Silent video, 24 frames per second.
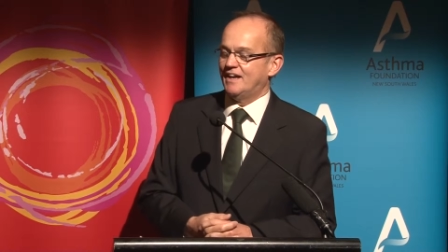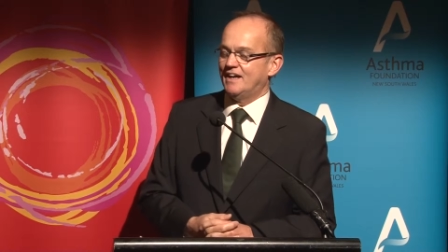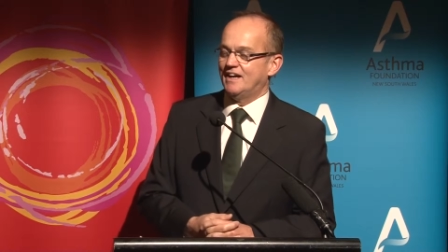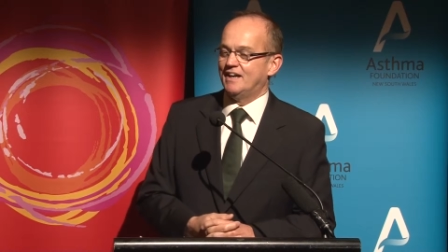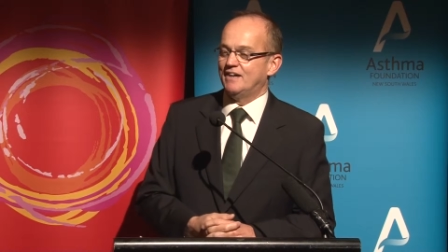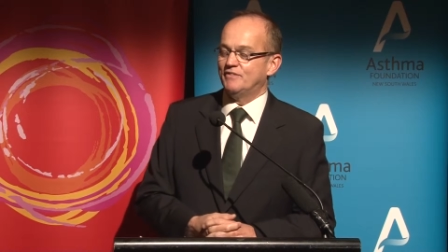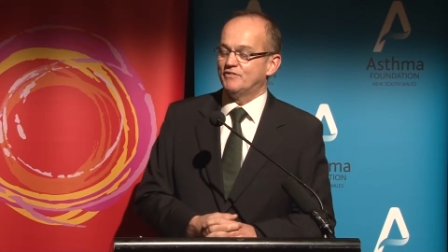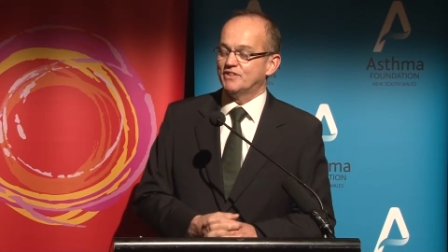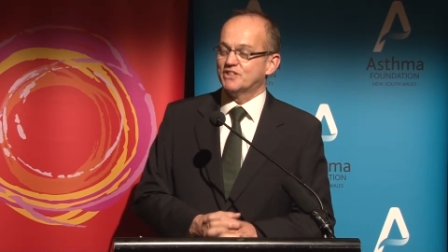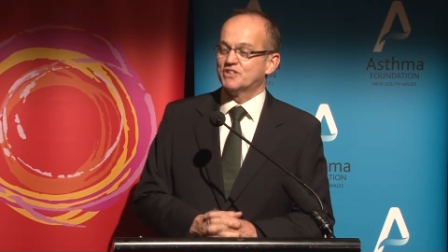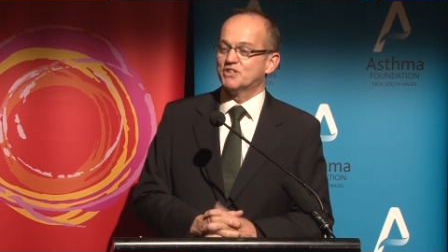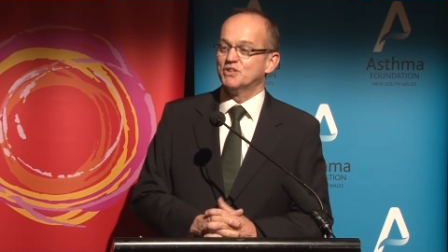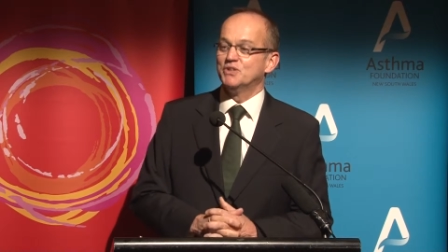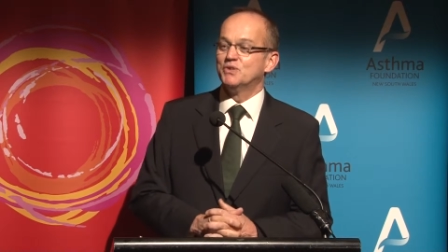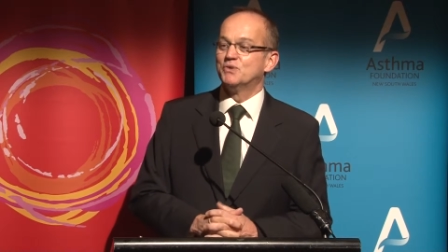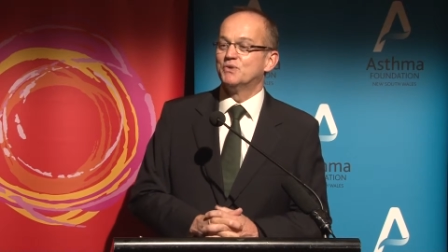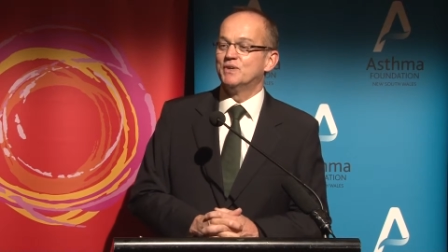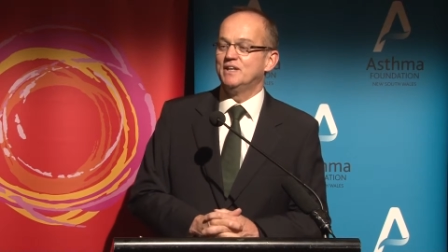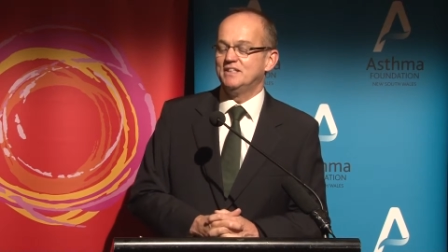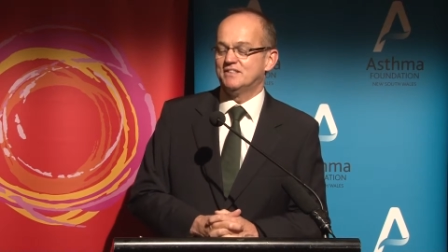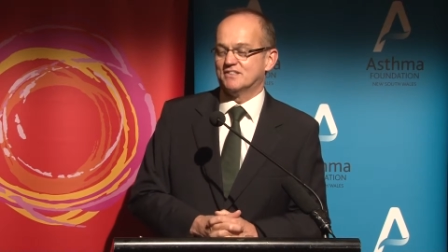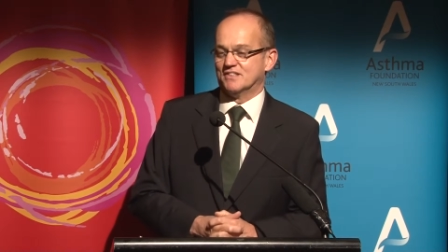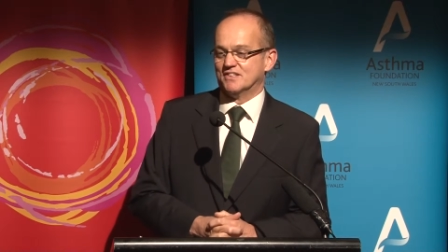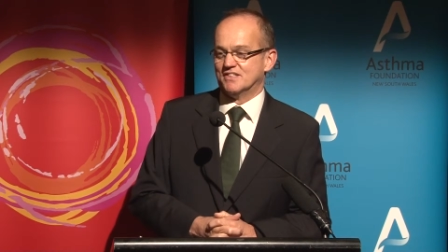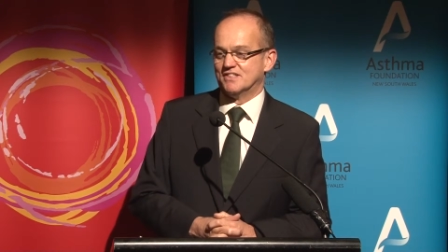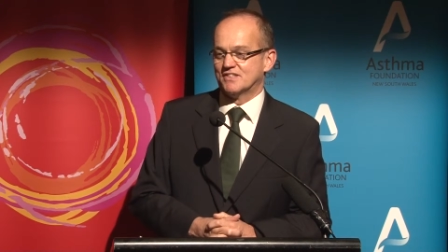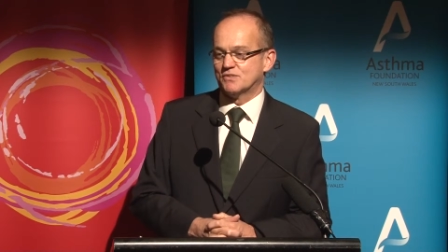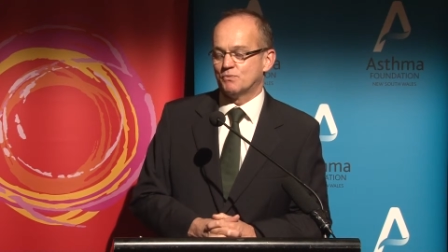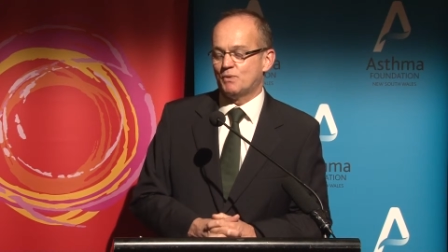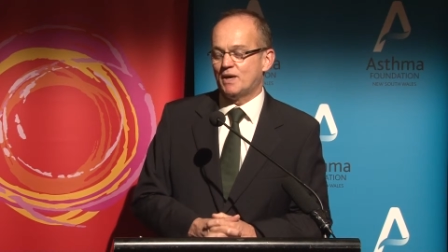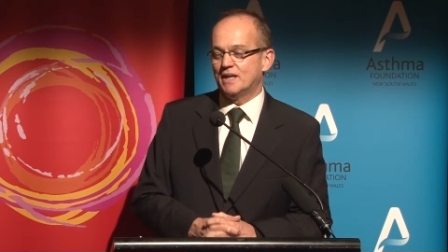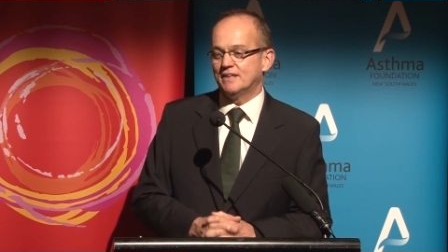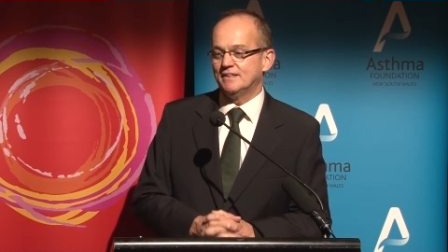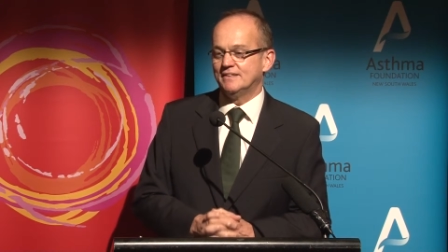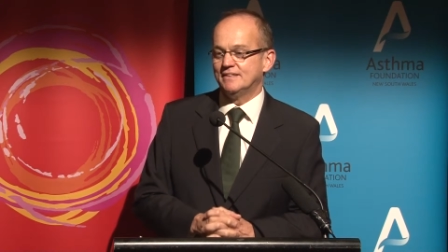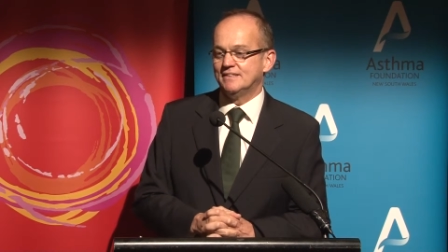Uh, for two reasons.
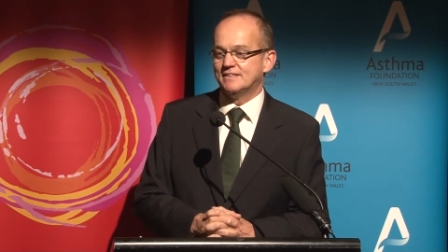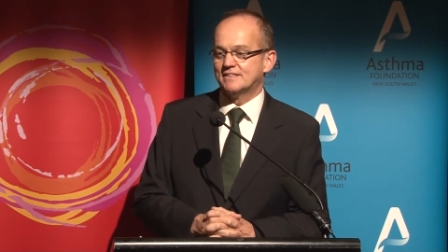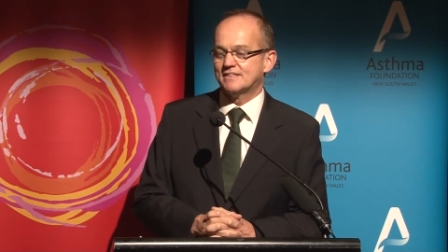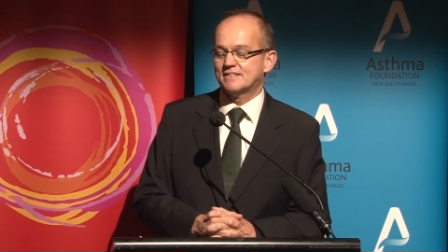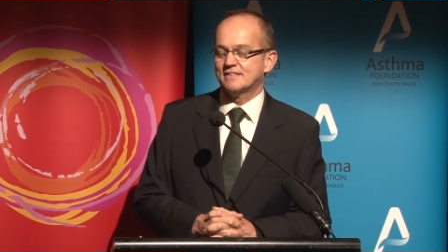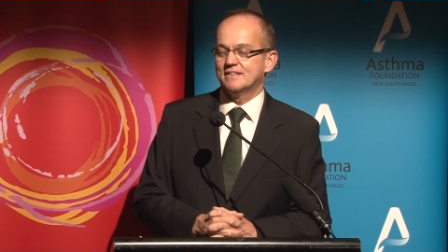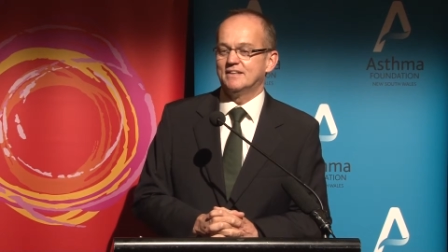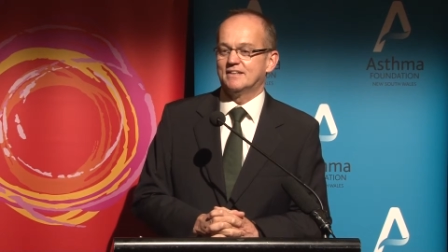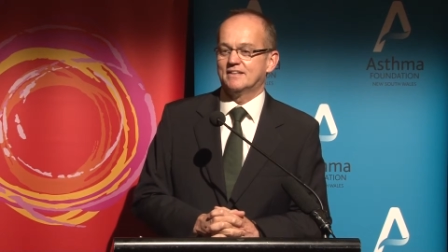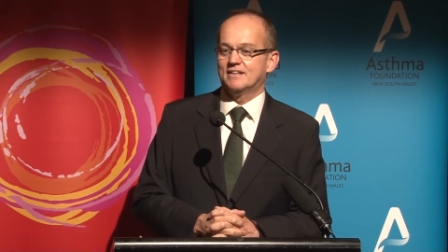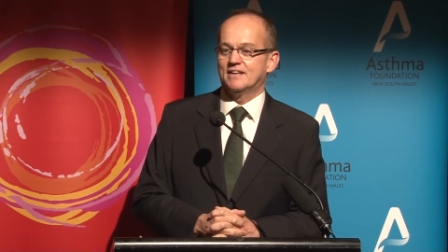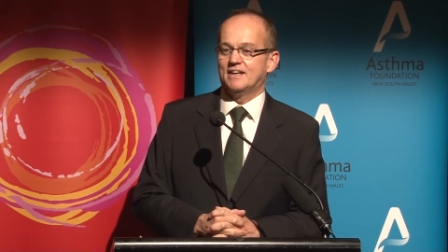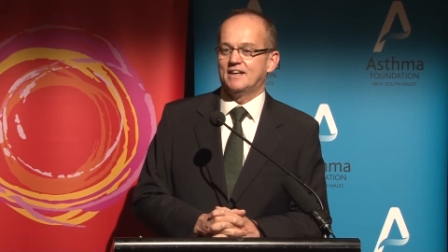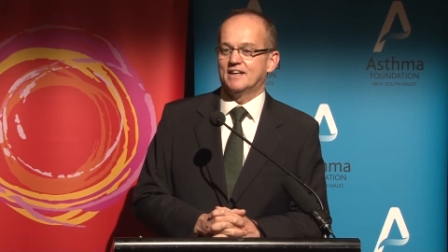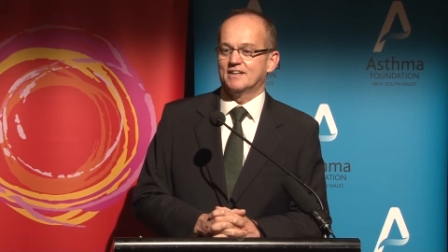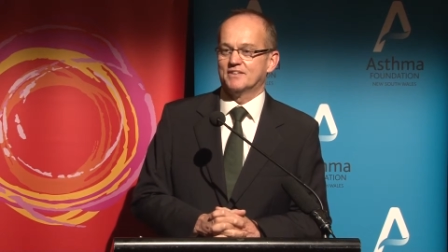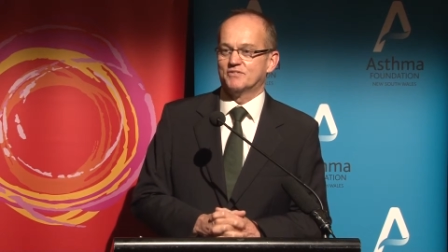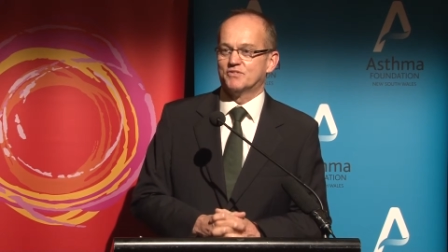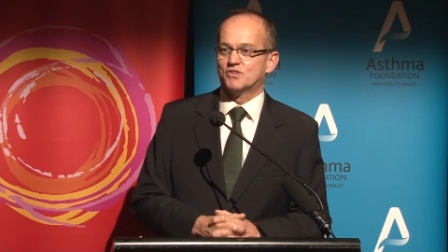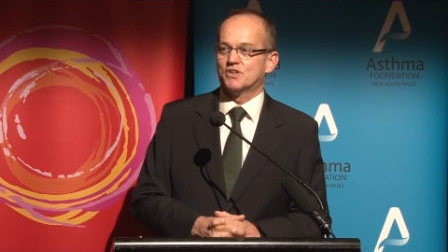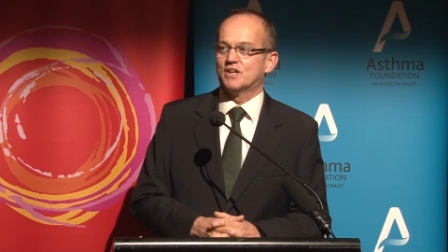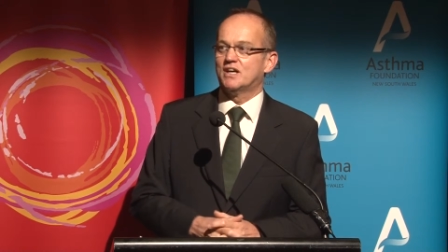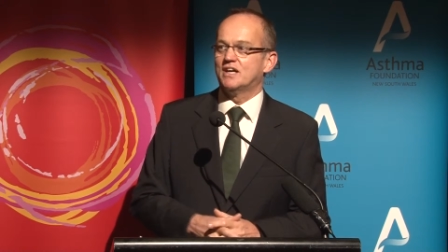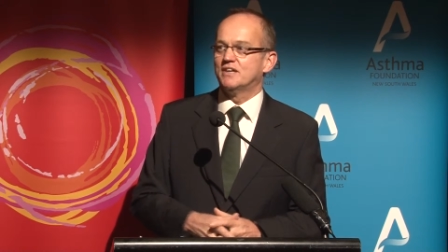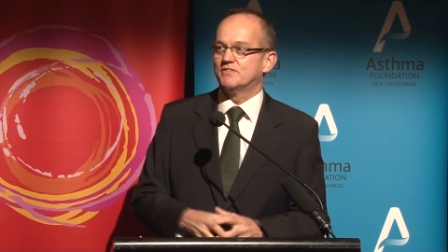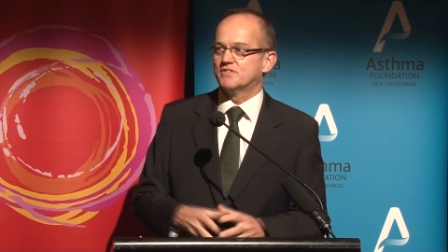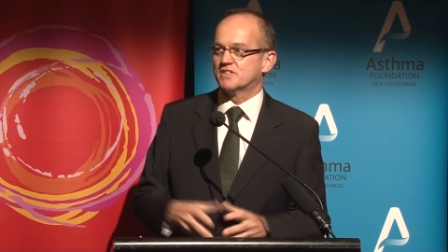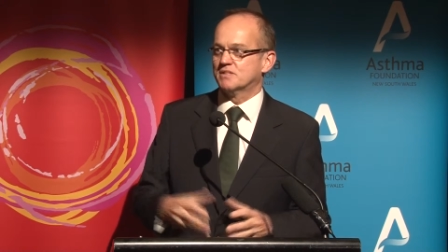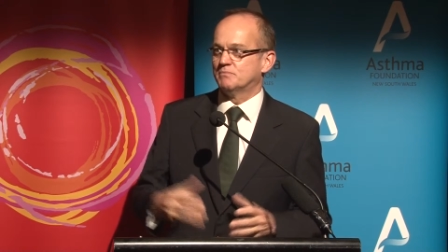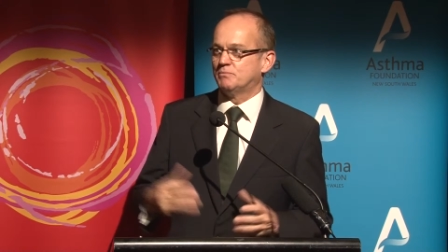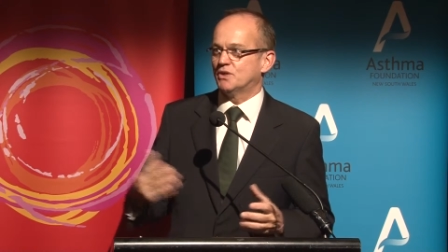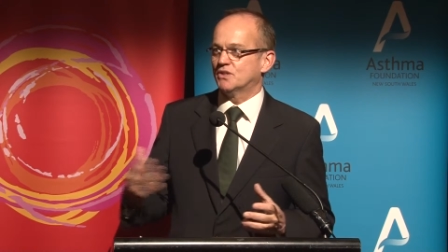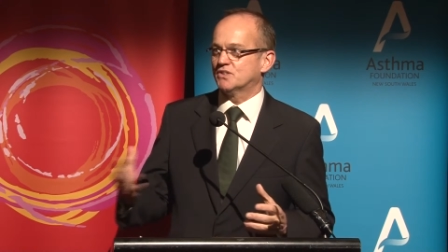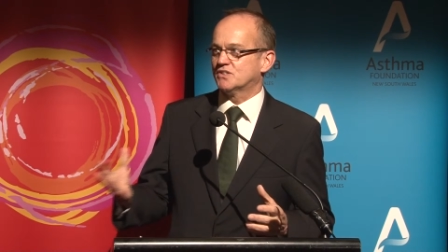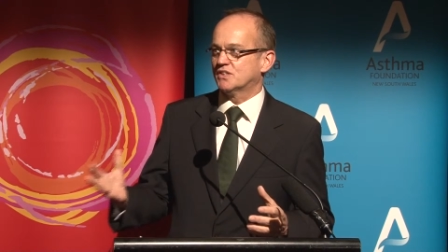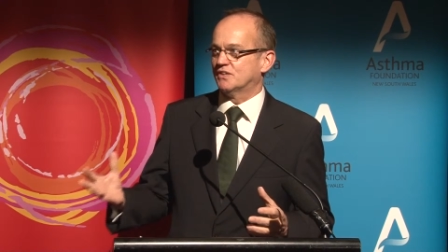One is it kind of drives
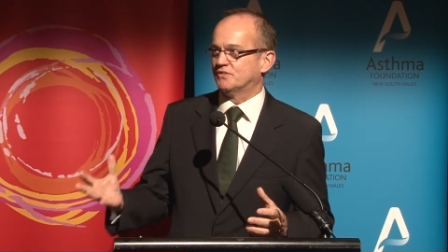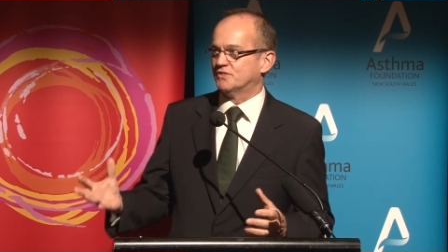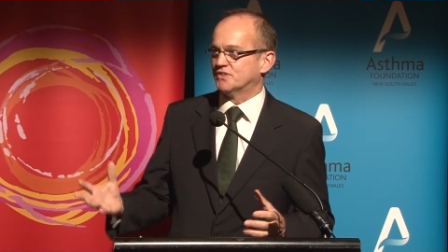the box